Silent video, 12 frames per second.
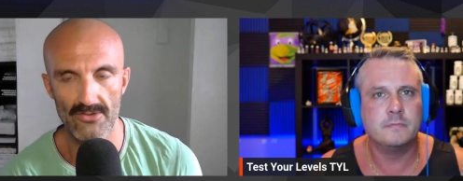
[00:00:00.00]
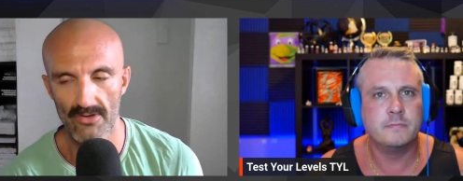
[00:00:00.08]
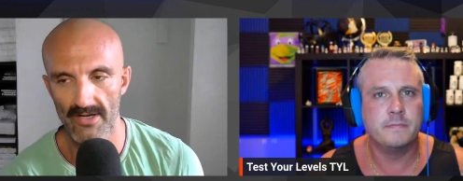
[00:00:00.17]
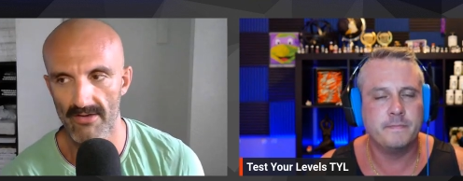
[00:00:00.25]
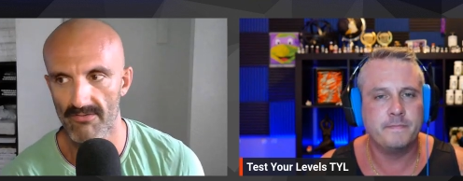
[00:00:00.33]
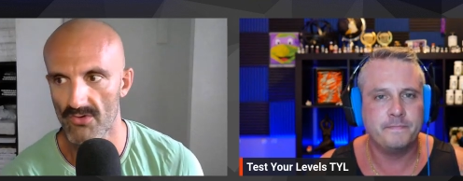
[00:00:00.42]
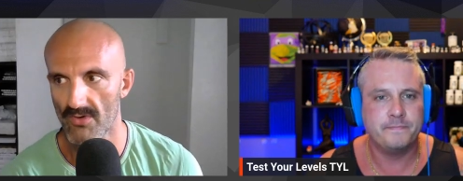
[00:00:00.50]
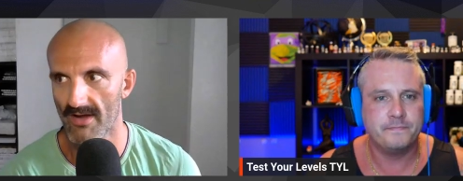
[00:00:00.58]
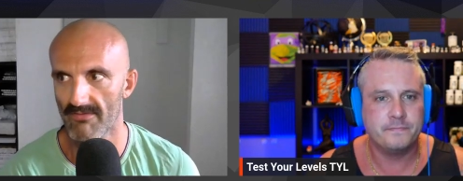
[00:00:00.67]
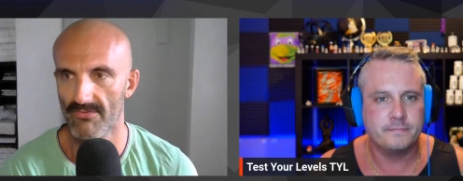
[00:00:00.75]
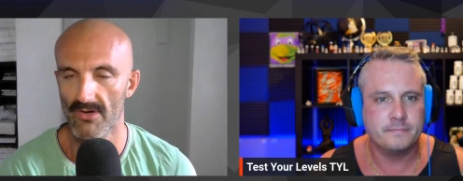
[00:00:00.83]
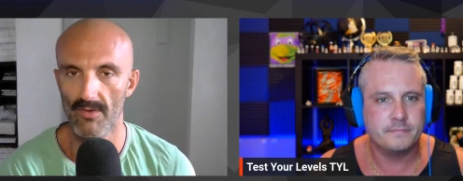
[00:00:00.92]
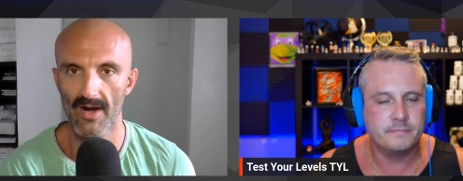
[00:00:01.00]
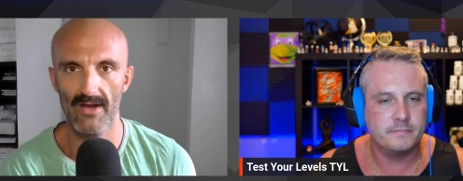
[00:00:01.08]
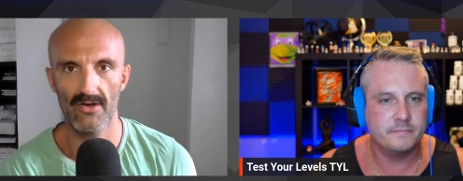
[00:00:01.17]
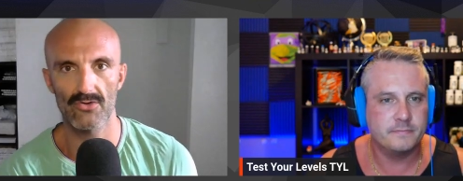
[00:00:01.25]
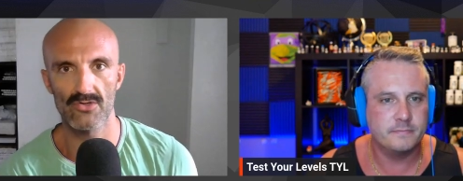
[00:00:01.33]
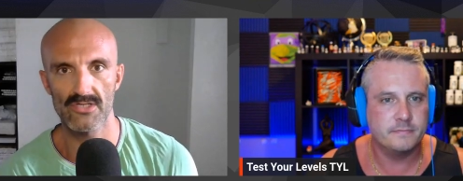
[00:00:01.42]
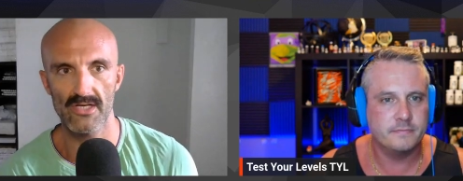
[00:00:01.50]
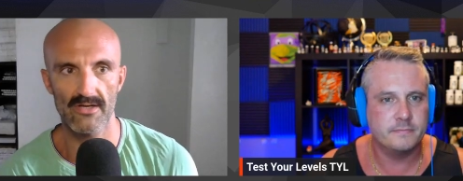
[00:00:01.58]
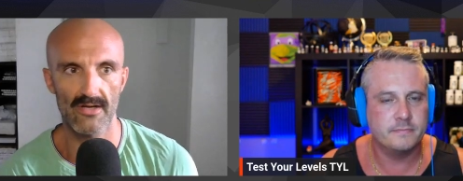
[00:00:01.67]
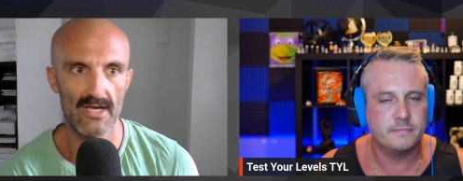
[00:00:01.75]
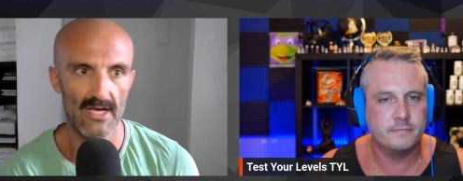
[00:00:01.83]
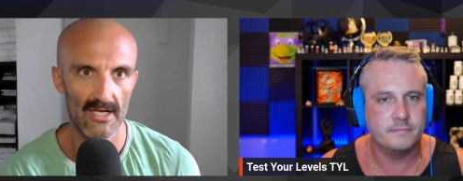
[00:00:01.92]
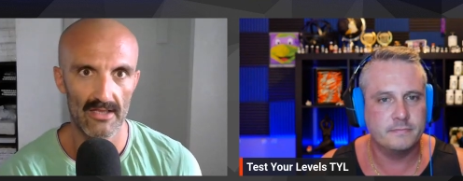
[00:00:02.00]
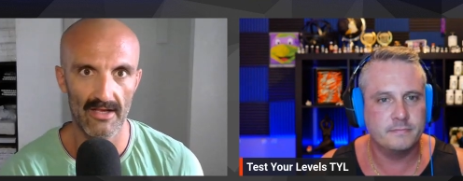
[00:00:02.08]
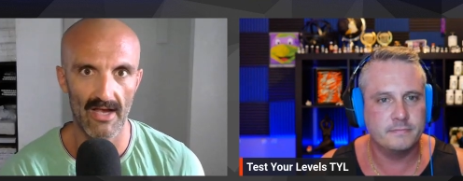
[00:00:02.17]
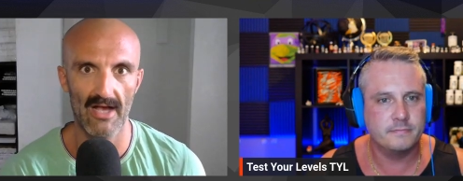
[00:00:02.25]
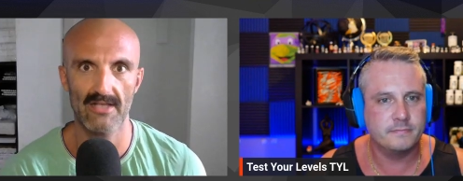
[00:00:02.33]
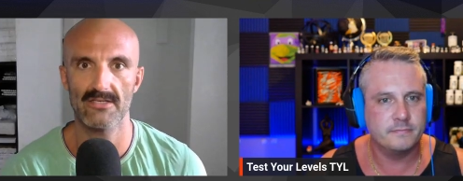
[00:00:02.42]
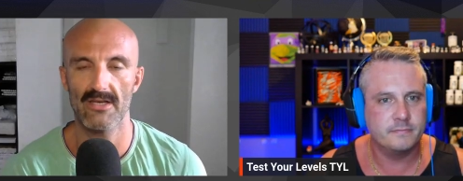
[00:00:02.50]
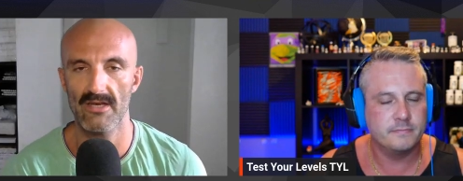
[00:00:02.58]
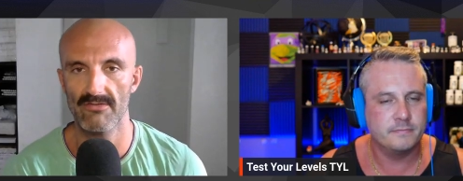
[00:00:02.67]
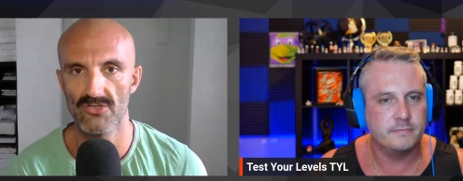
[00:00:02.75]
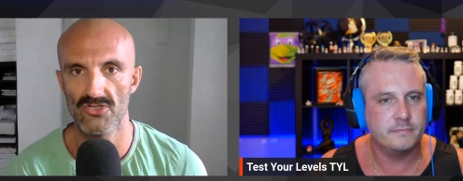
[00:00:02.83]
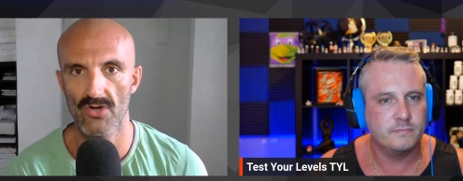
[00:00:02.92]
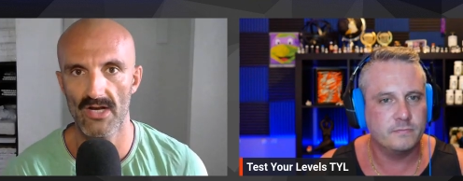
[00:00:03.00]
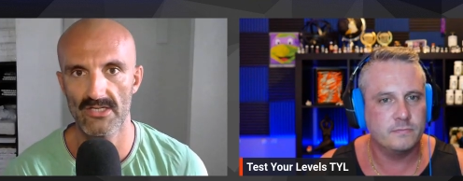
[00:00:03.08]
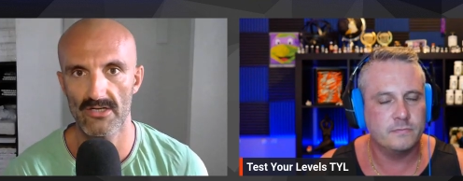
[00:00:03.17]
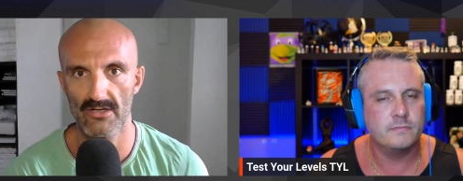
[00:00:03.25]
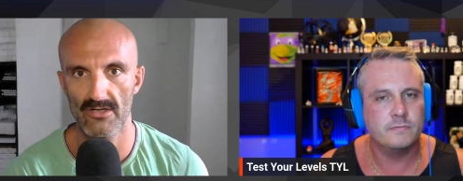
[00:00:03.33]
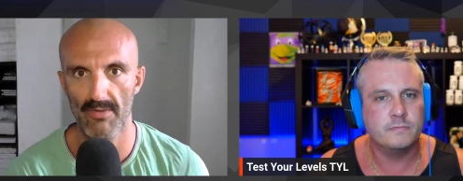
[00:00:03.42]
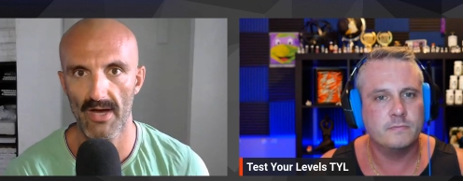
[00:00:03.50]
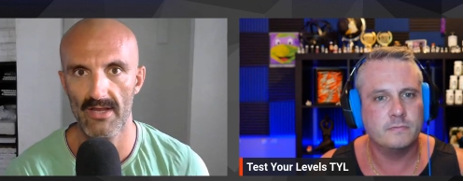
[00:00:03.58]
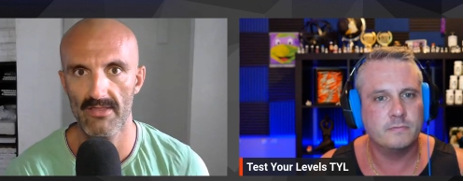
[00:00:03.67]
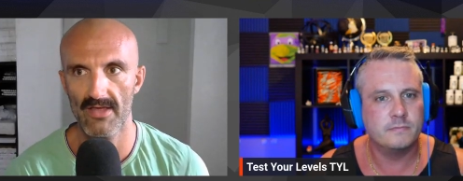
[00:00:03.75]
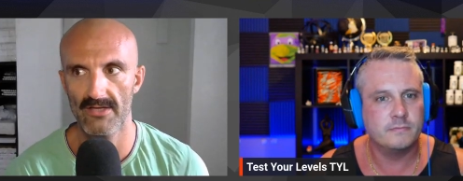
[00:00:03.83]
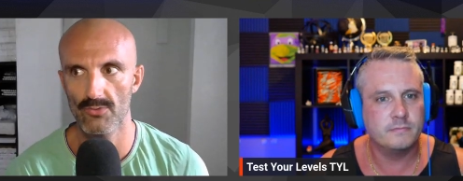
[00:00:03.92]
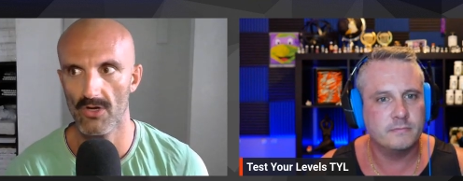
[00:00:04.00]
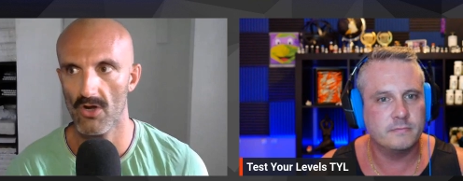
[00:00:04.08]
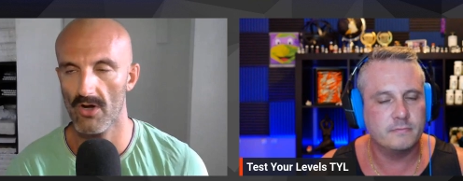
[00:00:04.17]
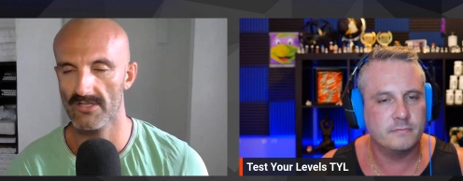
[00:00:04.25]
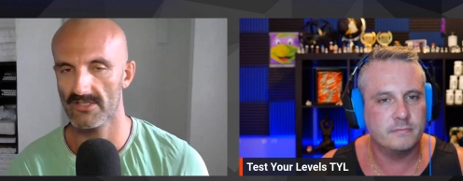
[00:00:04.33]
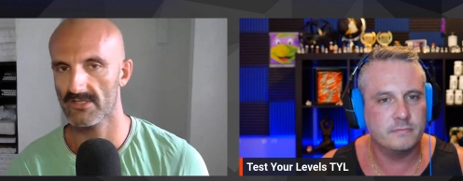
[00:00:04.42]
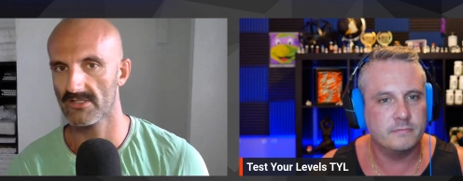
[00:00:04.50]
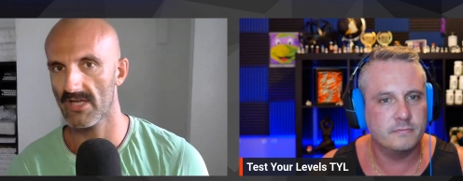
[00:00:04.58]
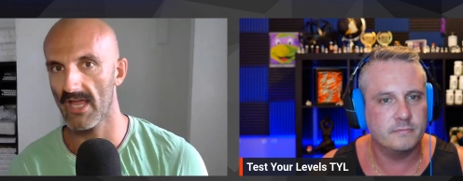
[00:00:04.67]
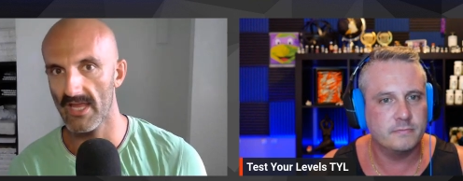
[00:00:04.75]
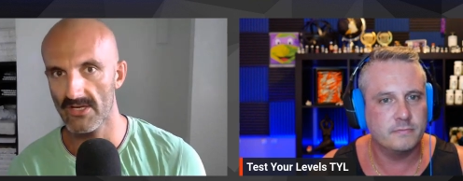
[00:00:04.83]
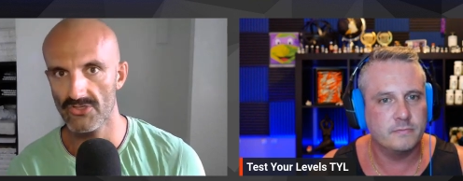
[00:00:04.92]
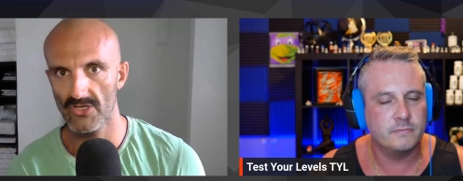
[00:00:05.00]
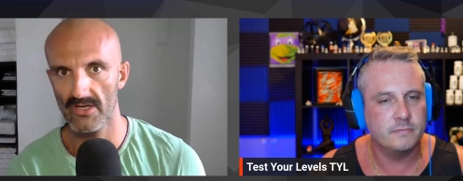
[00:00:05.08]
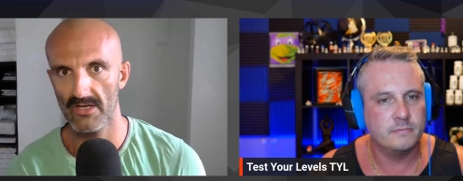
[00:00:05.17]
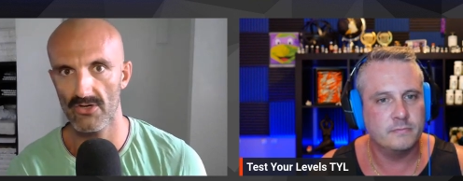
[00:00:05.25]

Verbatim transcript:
Speaker 1: So like if you have free radicals and like oxidative stress on your body, that's what causes aging.